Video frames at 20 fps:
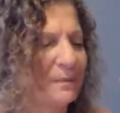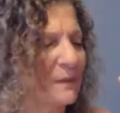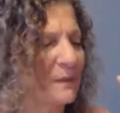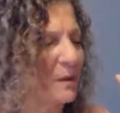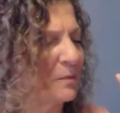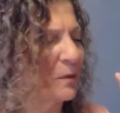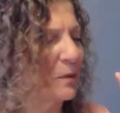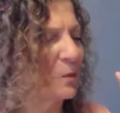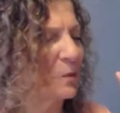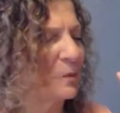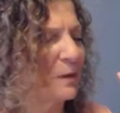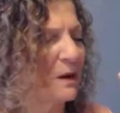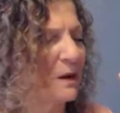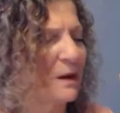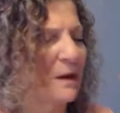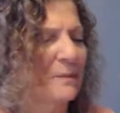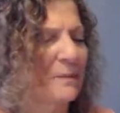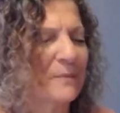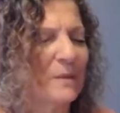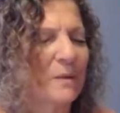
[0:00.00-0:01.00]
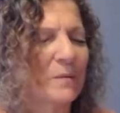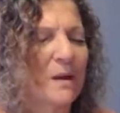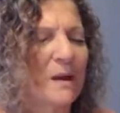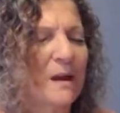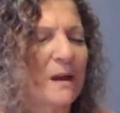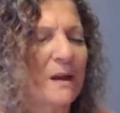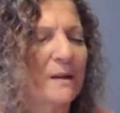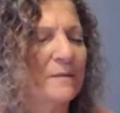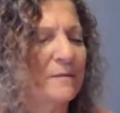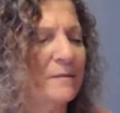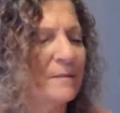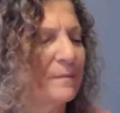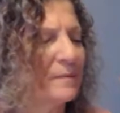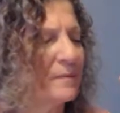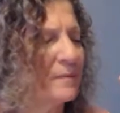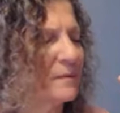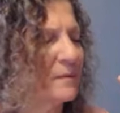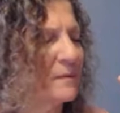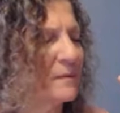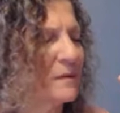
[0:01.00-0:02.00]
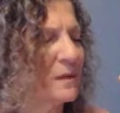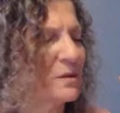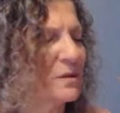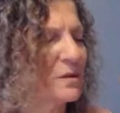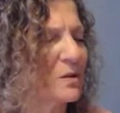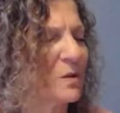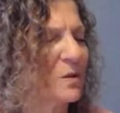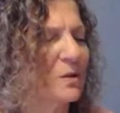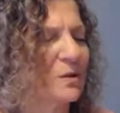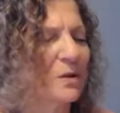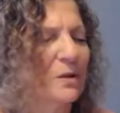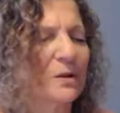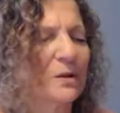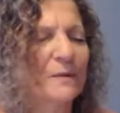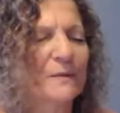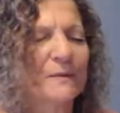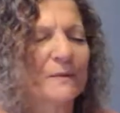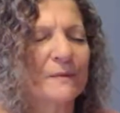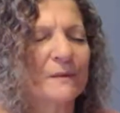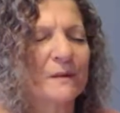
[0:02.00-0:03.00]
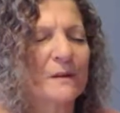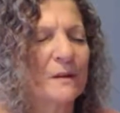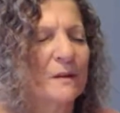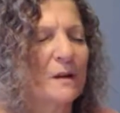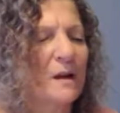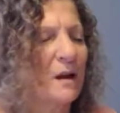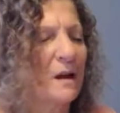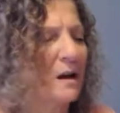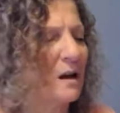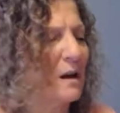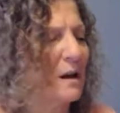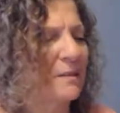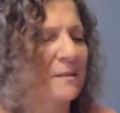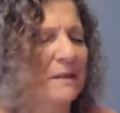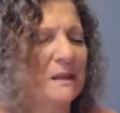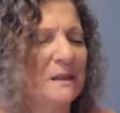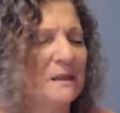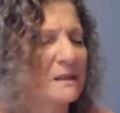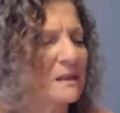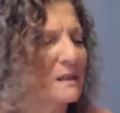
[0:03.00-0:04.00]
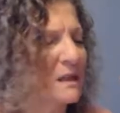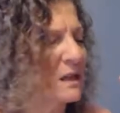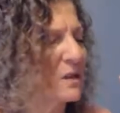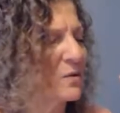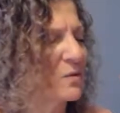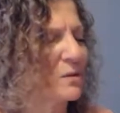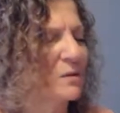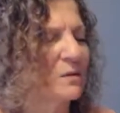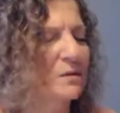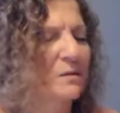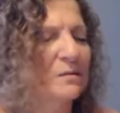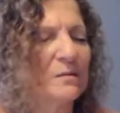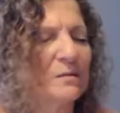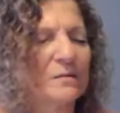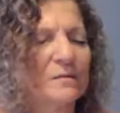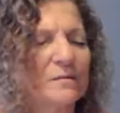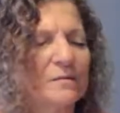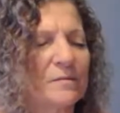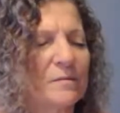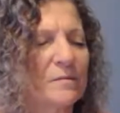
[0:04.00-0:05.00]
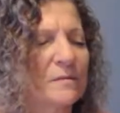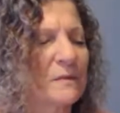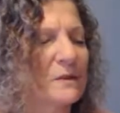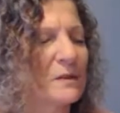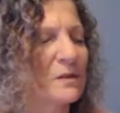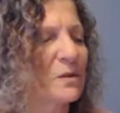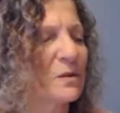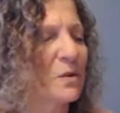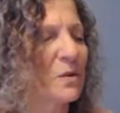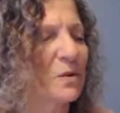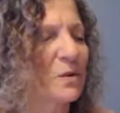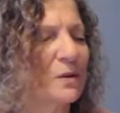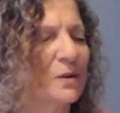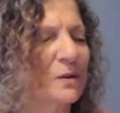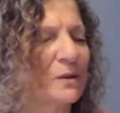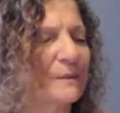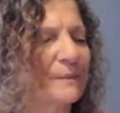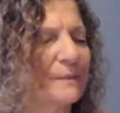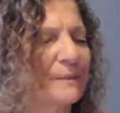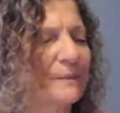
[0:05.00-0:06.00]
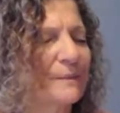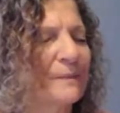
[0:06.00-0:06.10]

I'm opening up the red, the solar, the sacral, the solar,